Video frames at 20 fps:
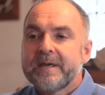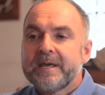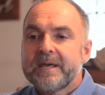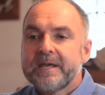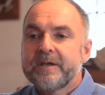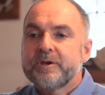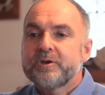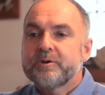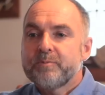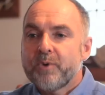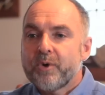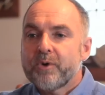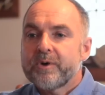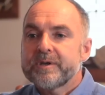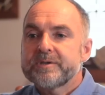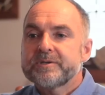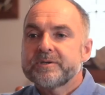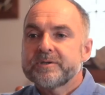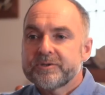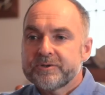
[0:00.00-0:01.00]
into
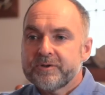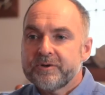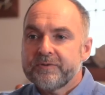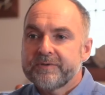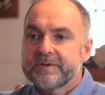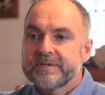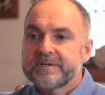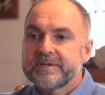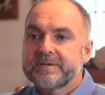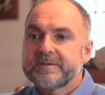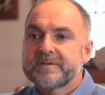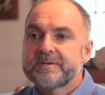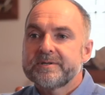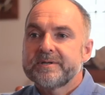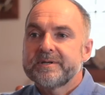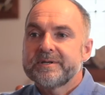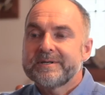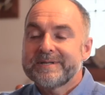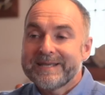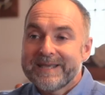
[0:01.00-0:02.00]
porous surfaces
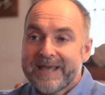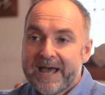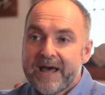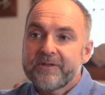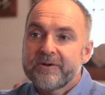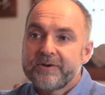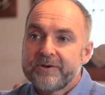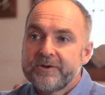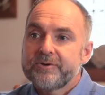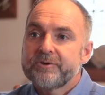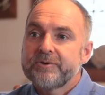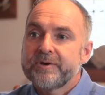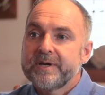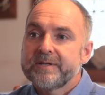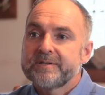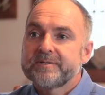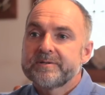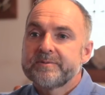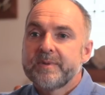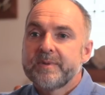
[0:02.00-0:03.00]
to gather nutrients.